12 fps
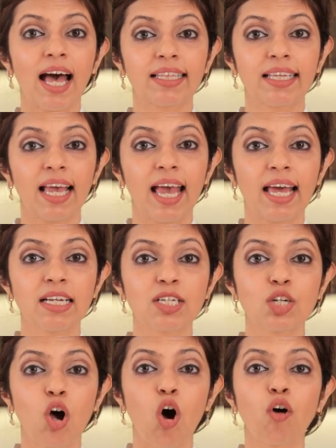at the
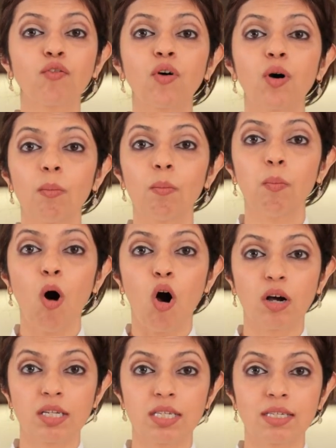end of
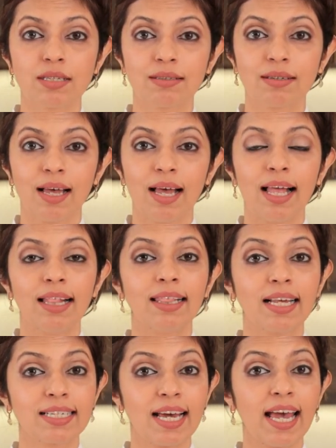box.
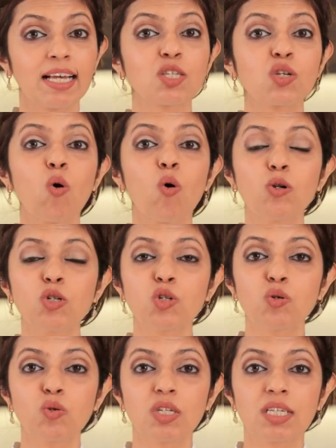Letter X
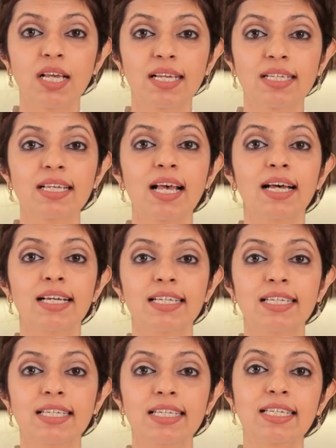also says
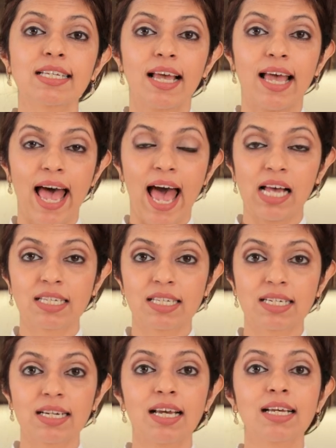Z as
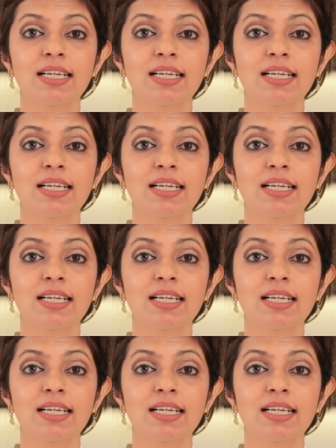in